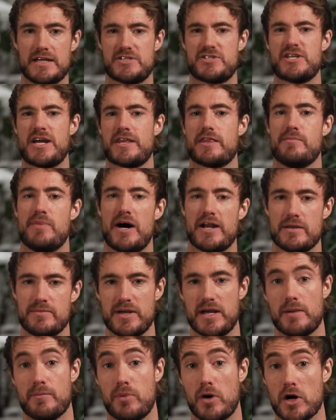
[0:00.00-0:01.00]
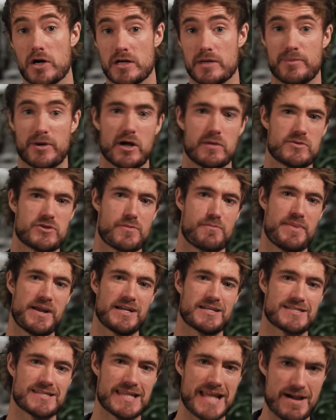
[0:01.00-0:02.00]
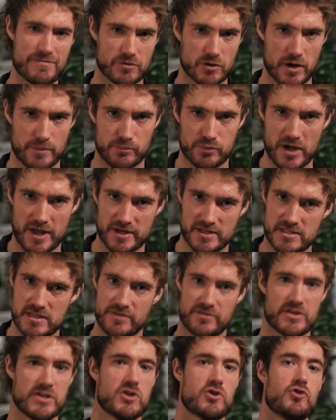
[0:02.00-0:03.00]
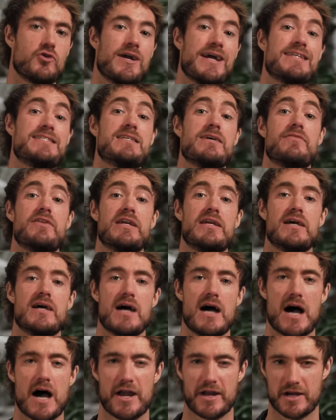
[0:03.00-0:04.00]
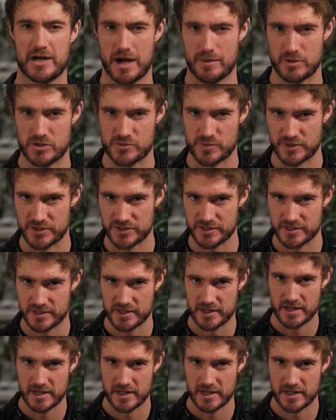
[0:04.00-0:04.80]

Instead of the body being a burden, it becomes your biggest lever on productivity, creativity, and accomplishment.